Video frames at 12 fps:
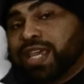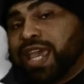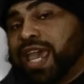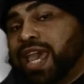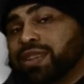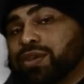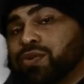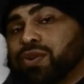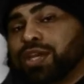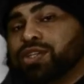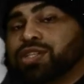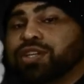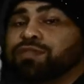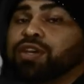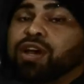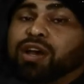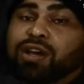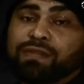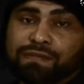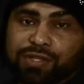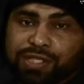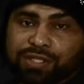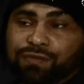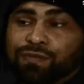and the creation of the
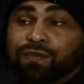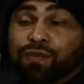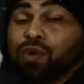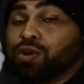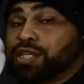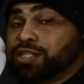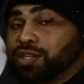conferences for these